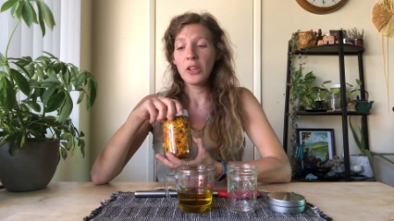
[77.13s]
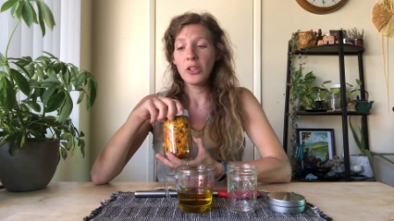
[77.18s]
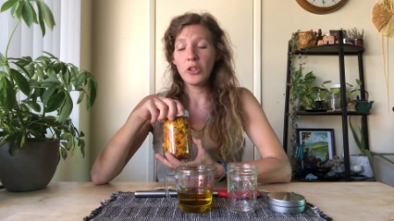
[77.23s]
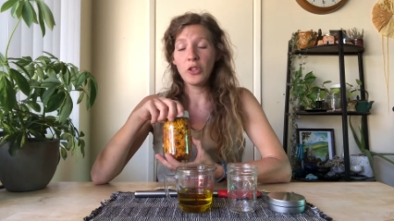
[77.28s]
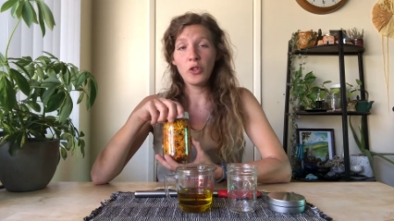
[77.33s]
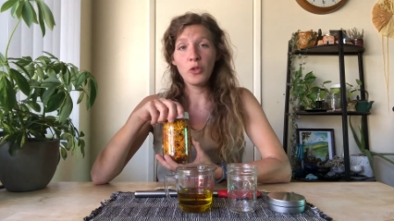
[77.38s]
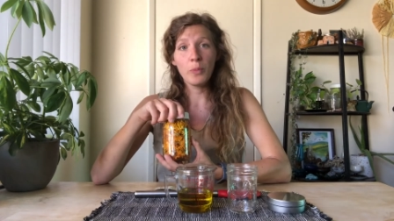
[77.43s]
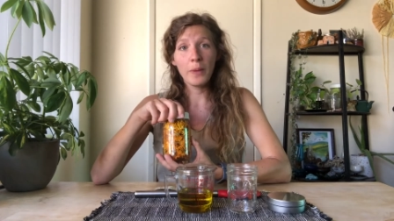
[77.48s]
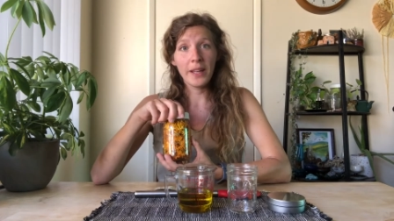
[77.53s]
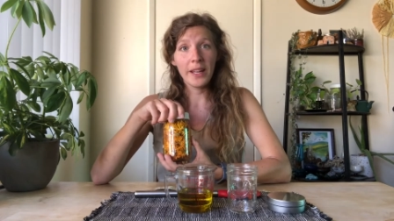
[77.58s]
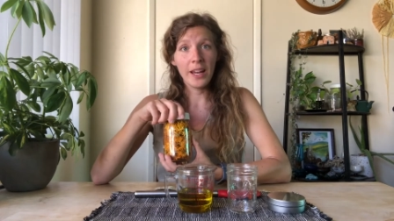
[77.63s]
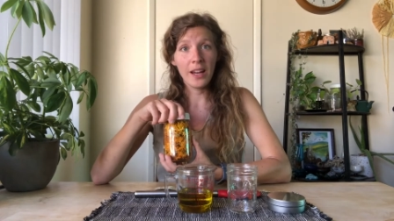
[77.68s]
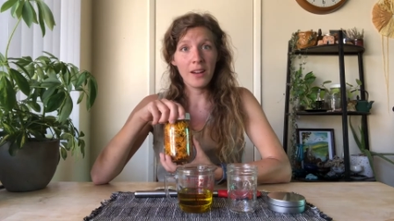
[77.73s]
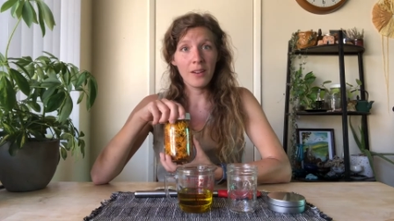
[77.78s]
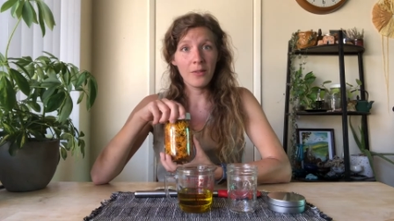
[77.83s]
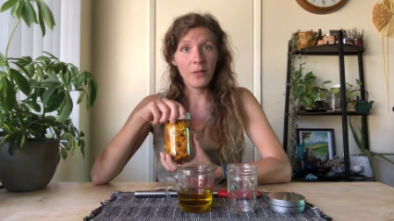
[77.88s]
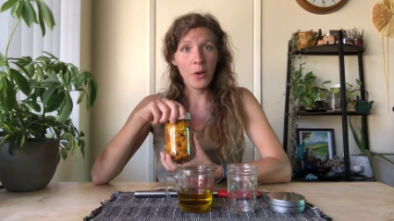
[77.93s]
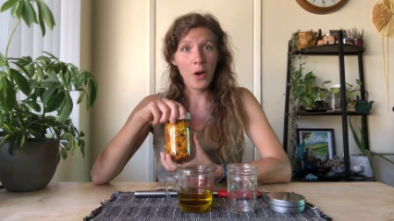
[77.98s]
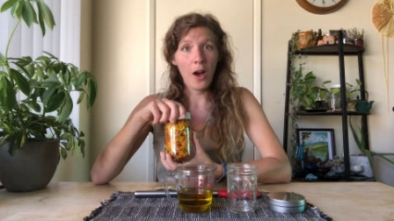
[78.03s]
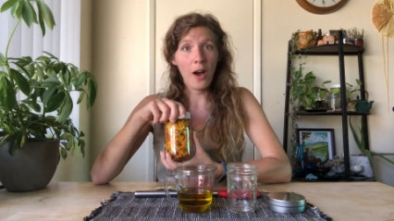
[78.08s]
You may
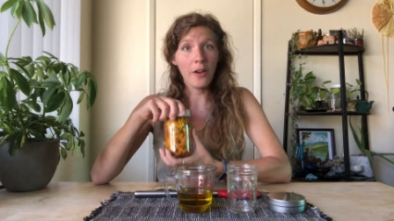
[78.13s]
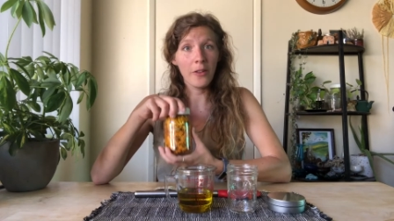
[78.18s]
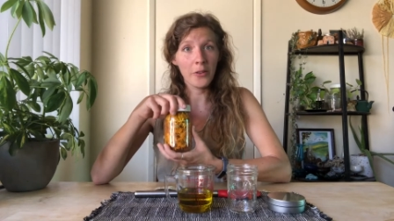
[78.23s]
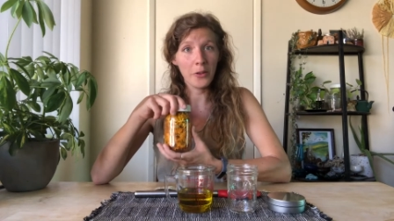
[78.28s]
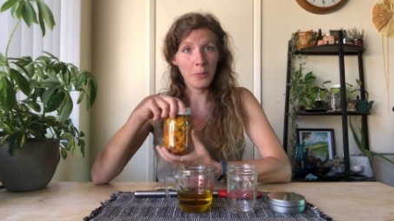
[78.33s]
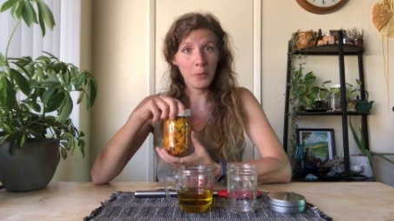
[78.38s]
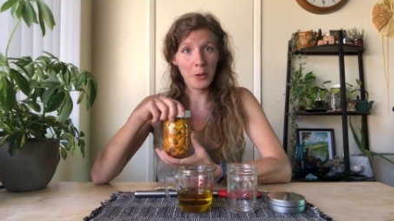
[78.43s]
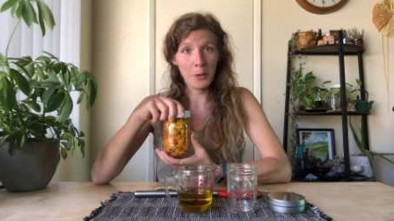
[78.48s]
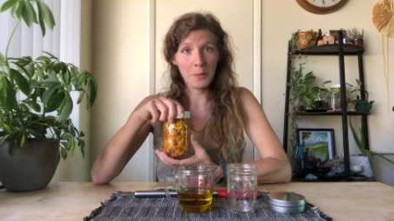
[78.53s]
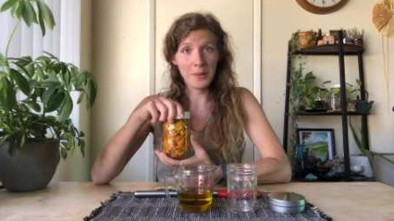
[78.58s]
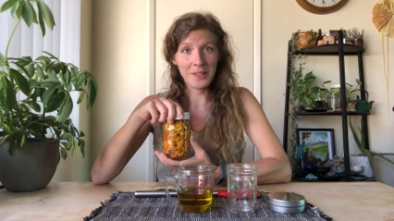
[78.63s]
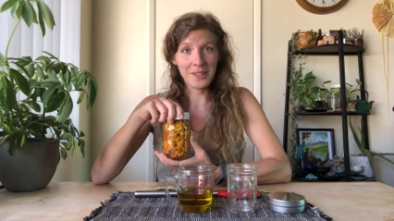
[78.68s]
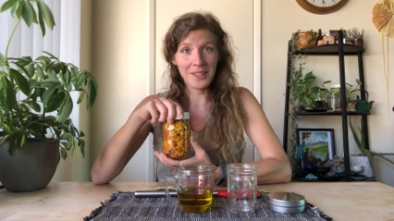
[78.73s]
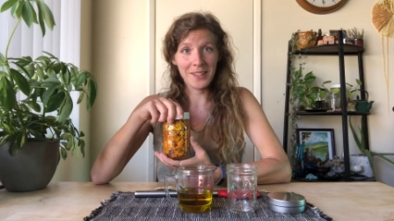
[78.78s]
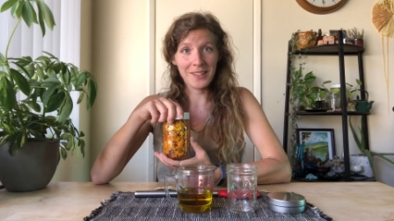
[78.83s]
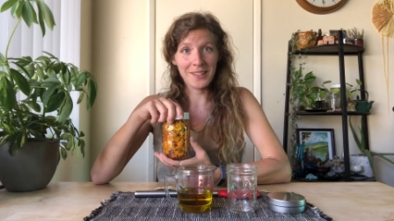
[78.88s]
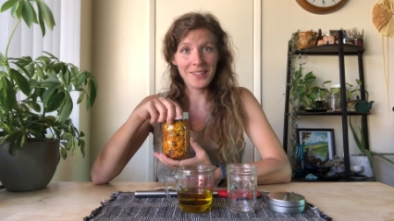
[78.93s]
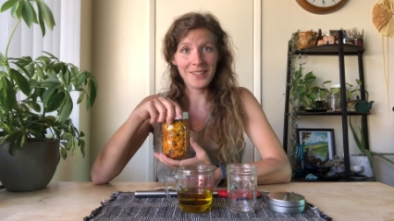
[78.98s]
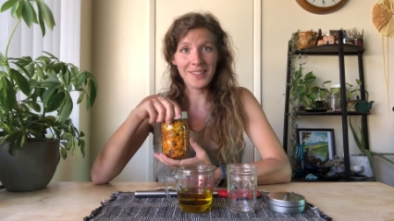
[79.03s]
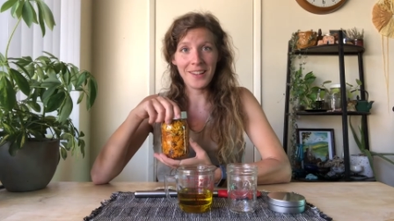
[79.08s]
have other
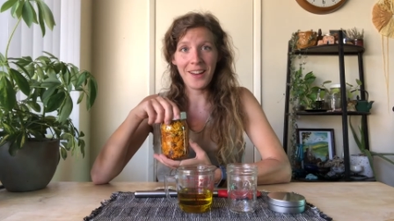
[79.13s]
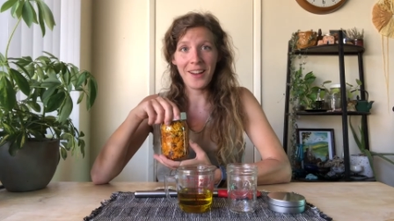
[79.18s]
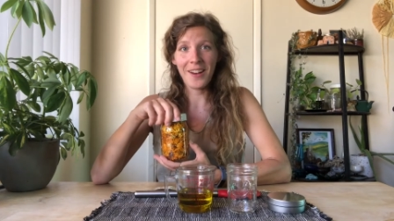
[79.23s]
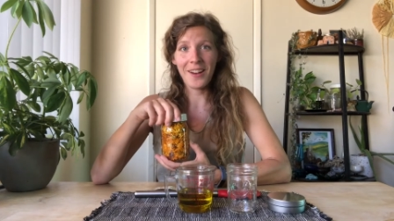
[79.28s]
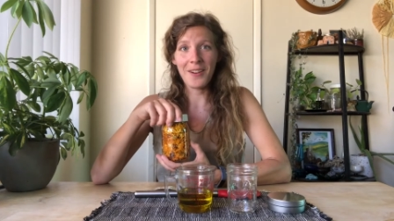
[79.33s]
purposes